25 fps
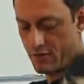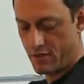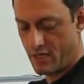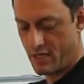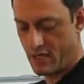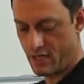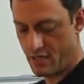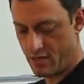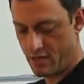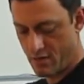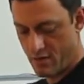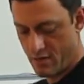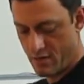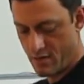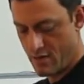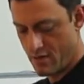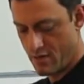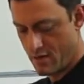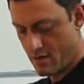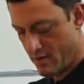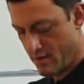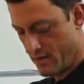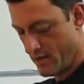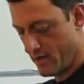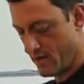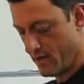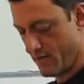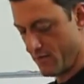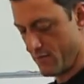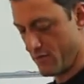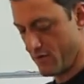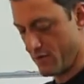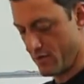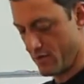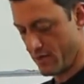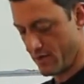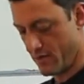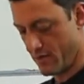here and
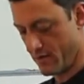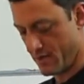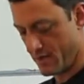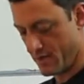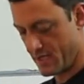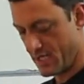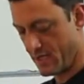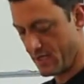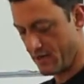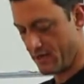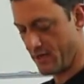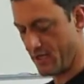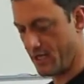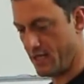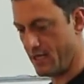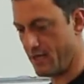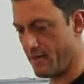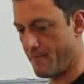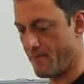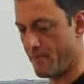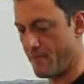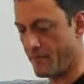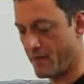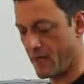my center here,